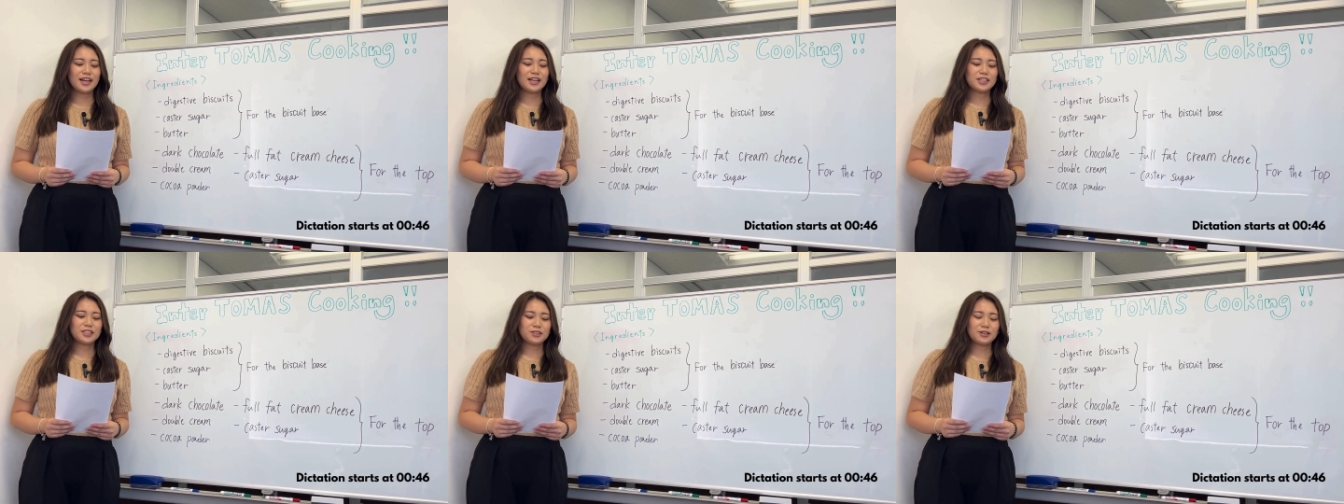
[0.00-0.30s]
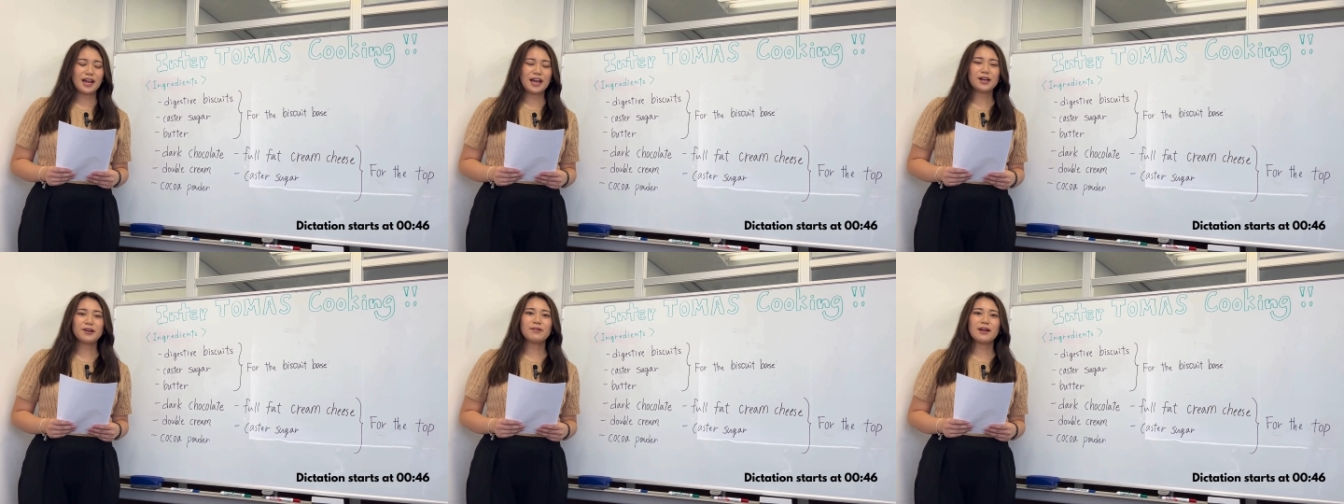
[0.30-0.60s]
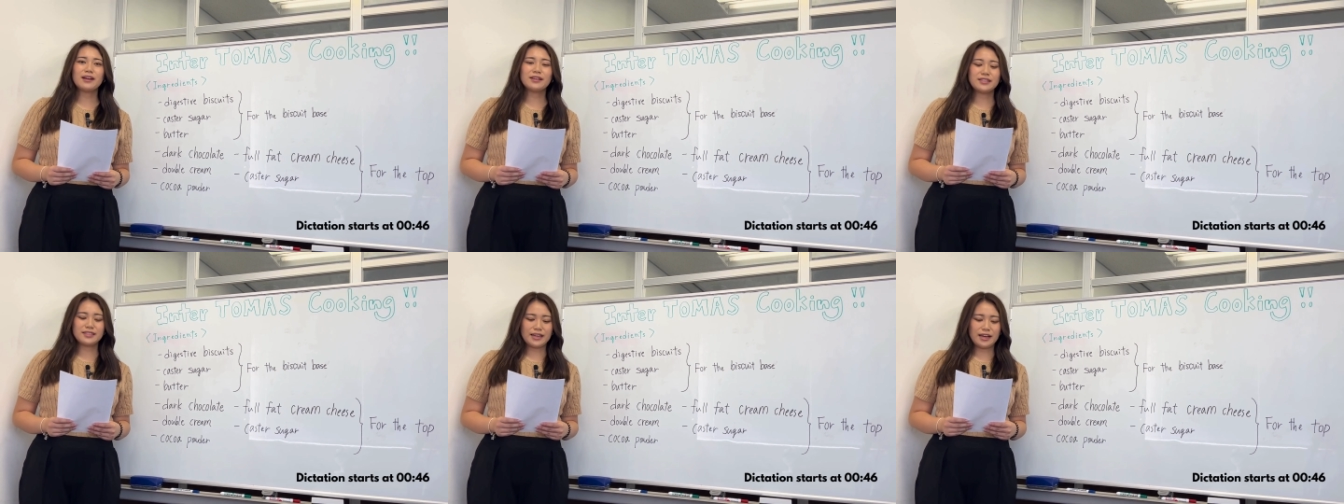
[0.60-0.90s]
Try to
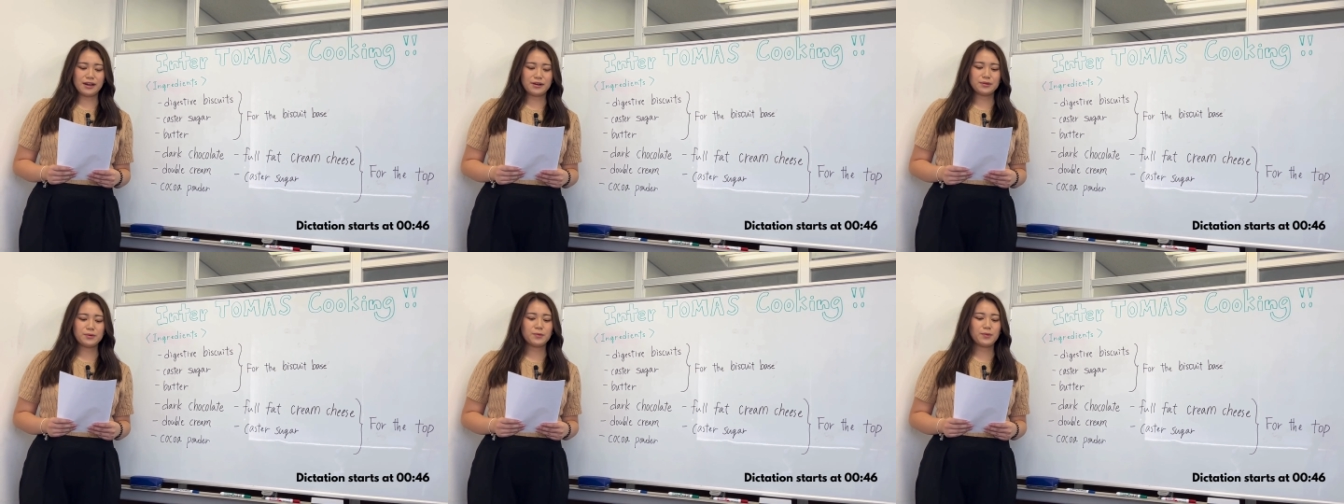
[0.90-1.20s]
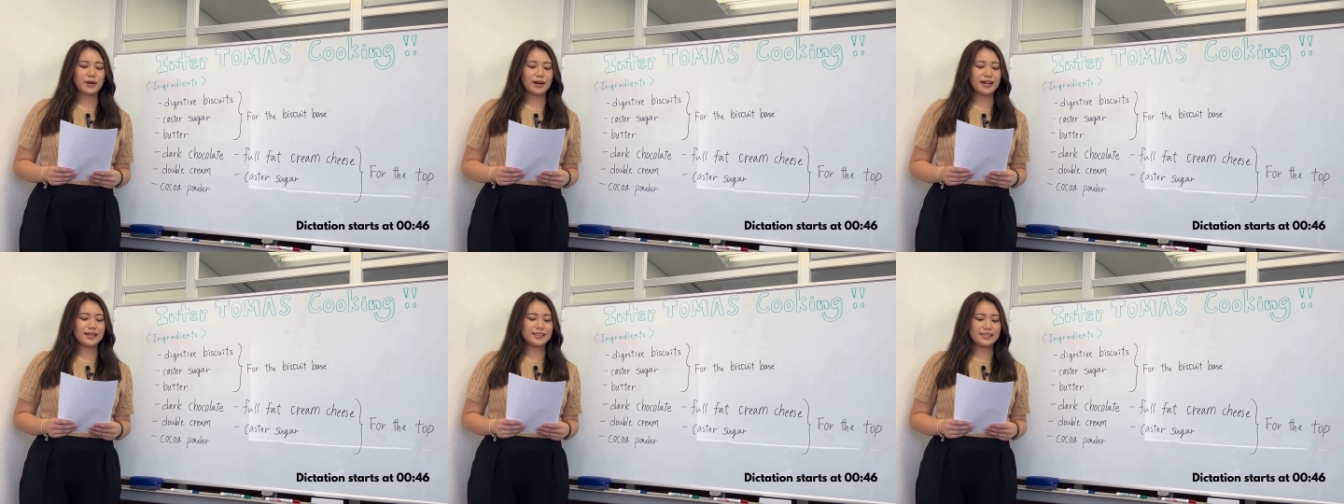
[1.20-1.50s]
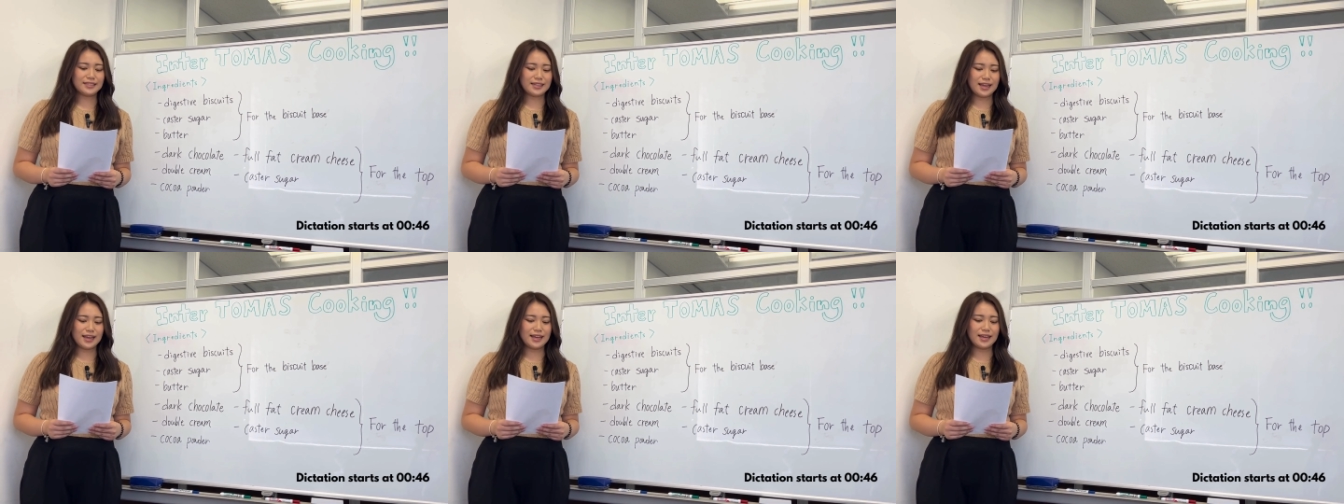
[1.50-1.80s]
write down what I
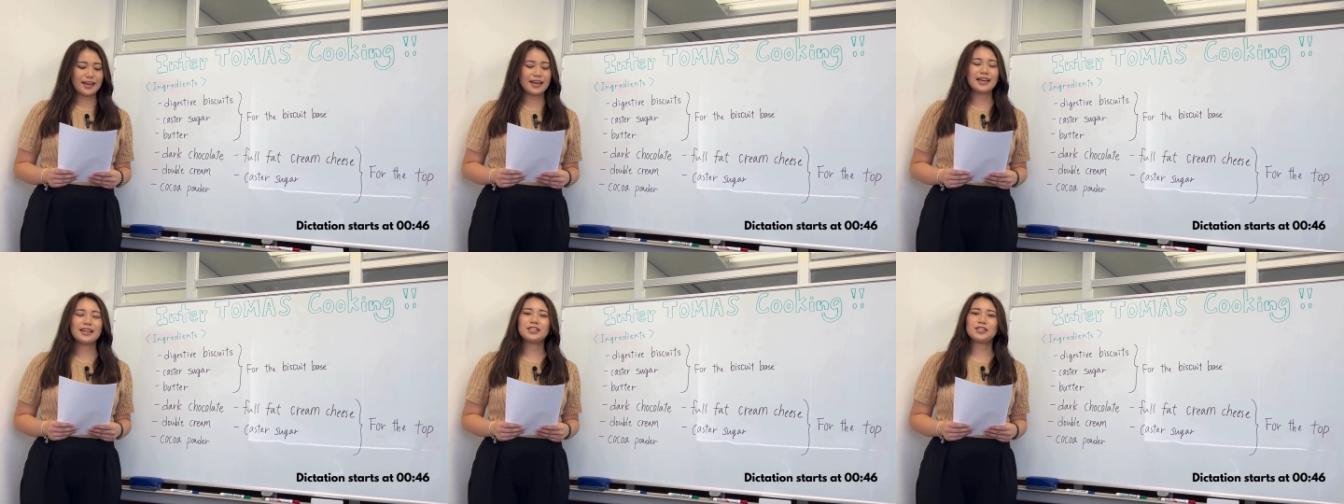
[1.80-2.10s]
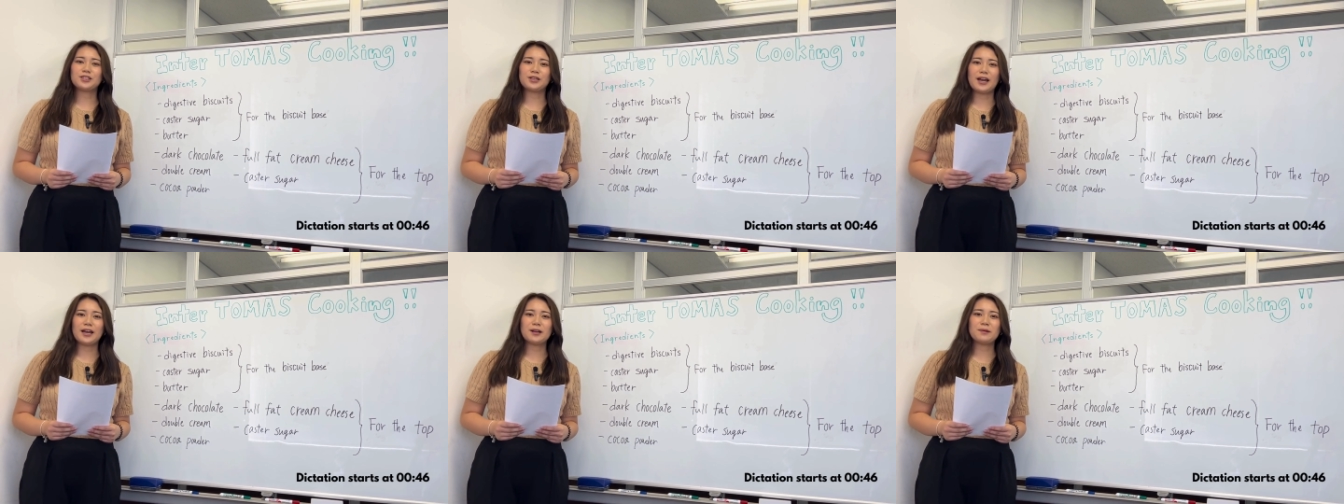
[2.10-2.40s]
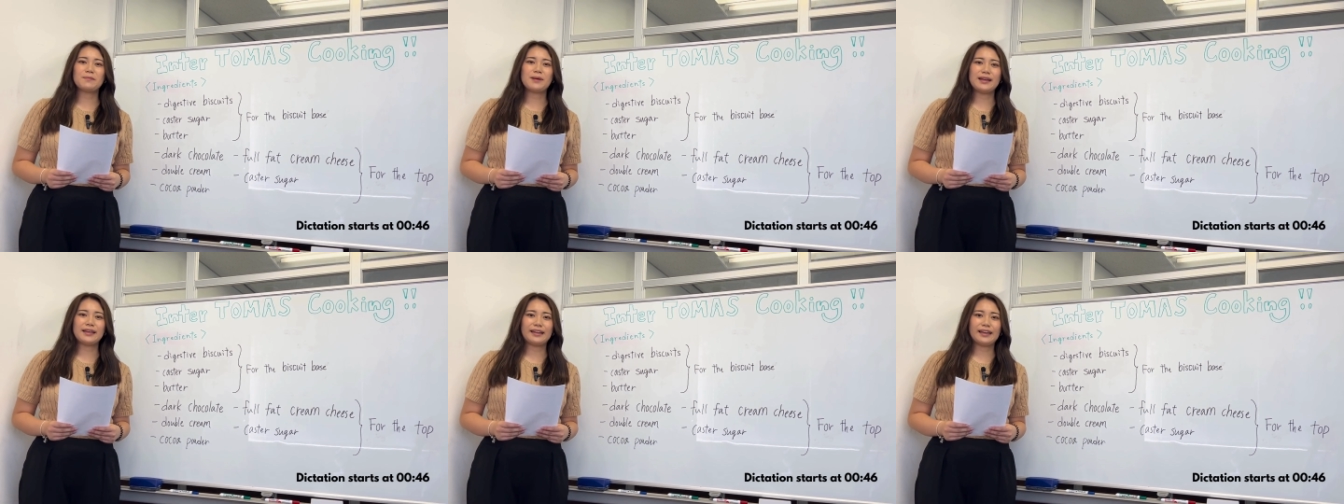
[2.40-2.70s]
say and try to
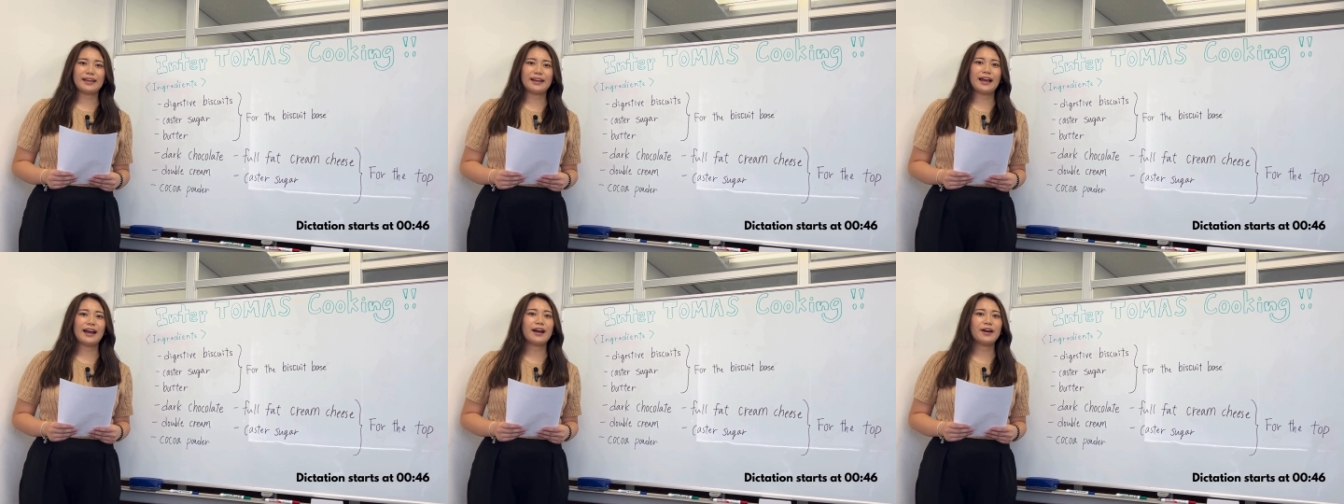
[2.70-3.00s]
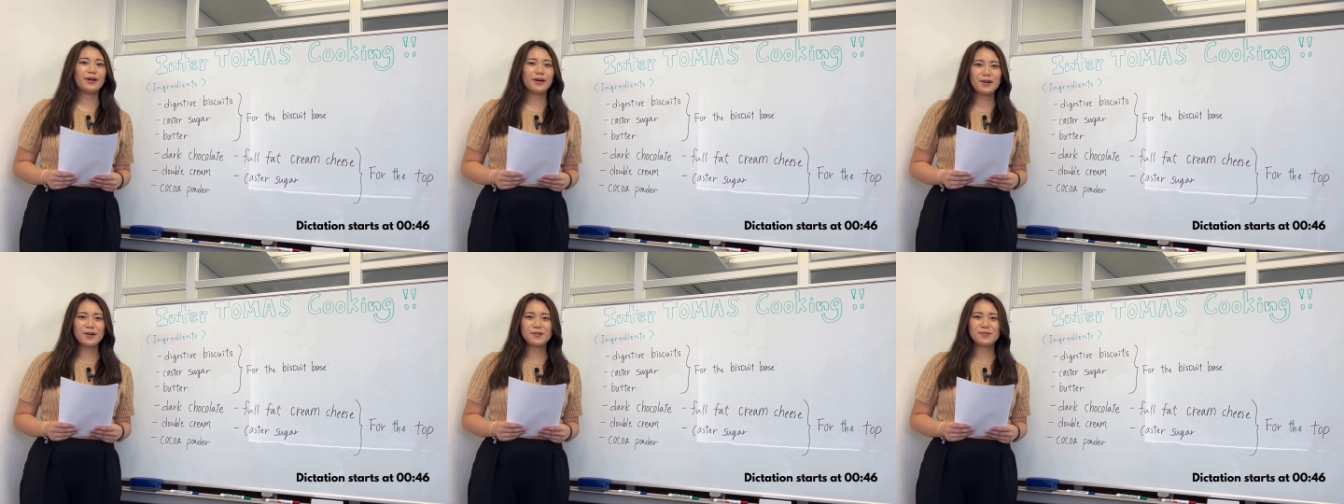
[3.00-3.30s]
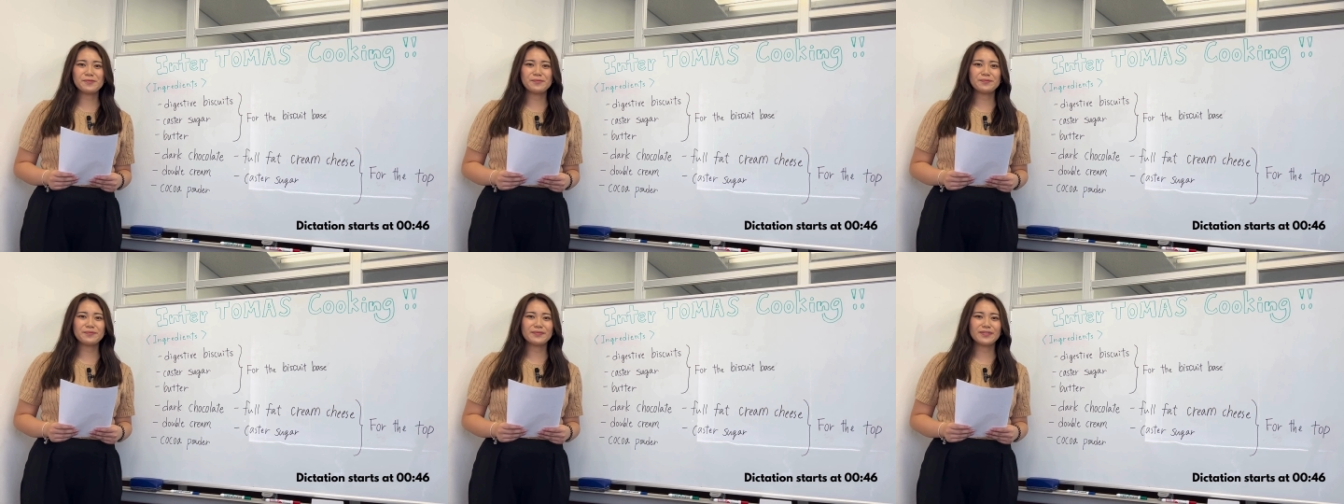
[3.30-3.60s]
make it at home.